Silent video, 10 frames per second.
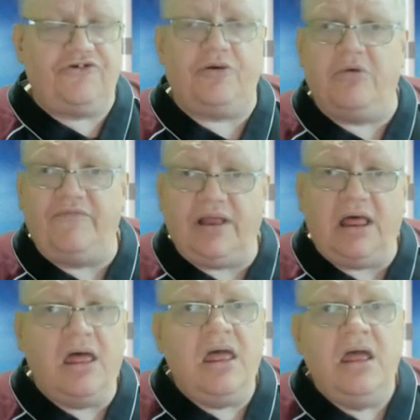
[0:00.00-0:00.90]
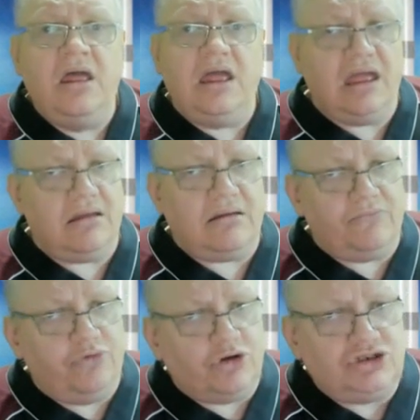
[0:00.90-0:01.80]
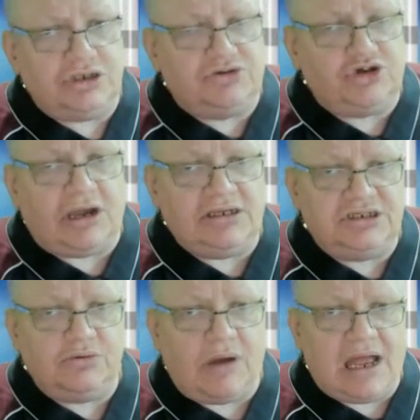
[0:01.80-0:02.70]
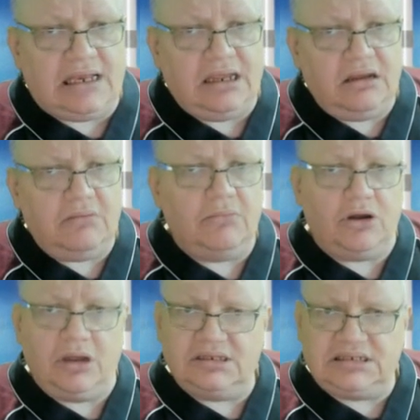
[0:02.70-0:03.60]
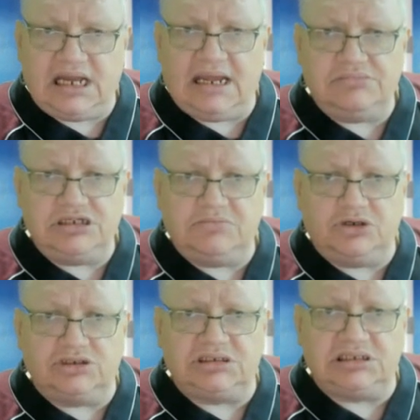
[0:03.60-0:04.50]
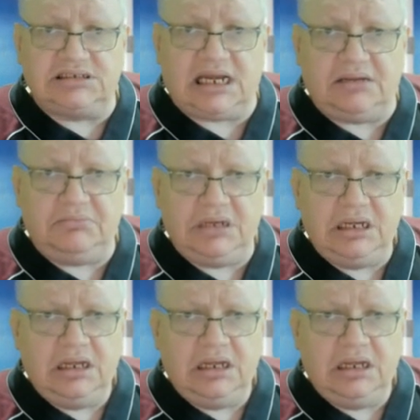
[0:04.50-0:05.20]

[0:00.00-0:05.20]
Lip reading: Somerville. Rutter tried too hard at times, most of the time.